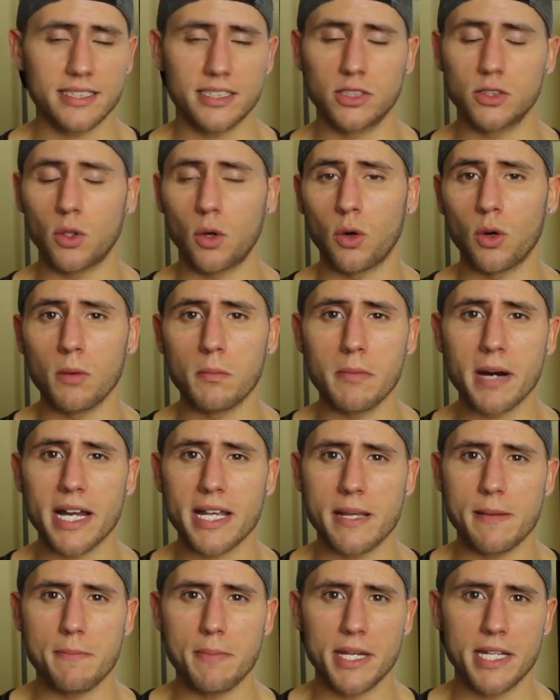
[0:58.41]
This is all
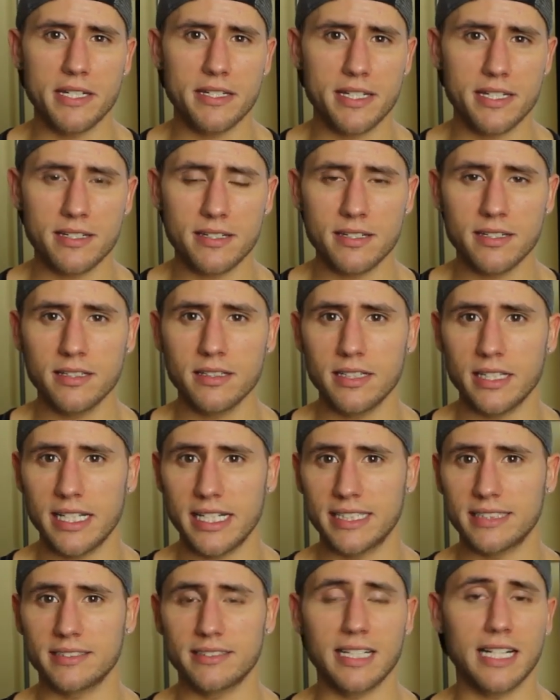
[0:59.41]
my opinion.
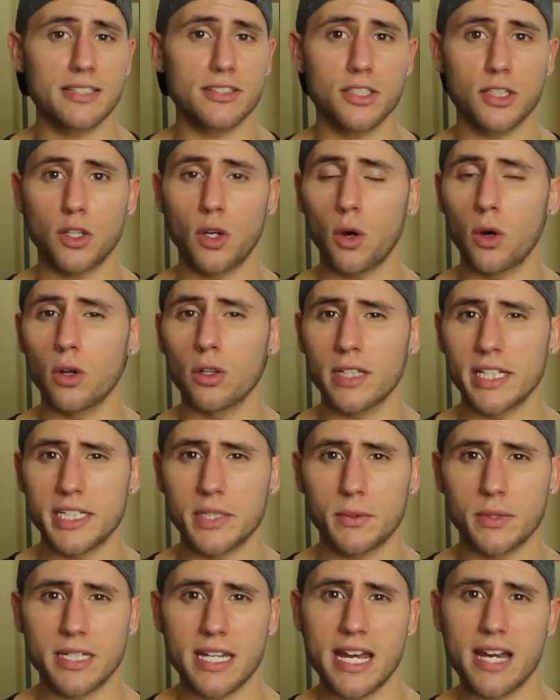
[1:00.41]
It's not to call
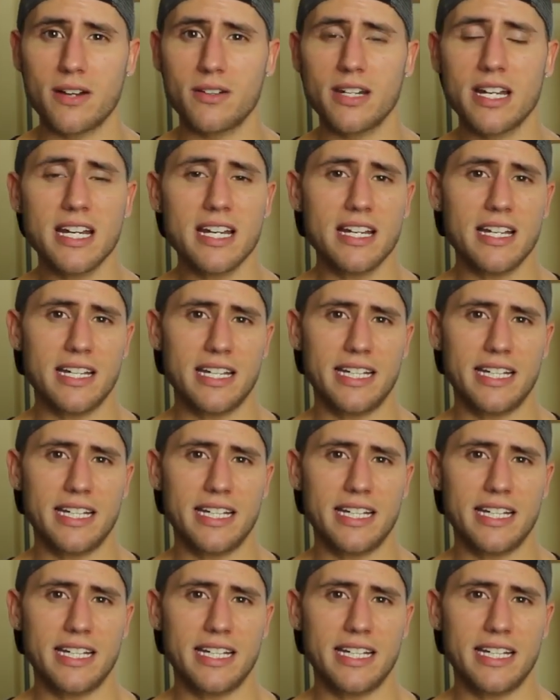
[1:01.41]
anyone out.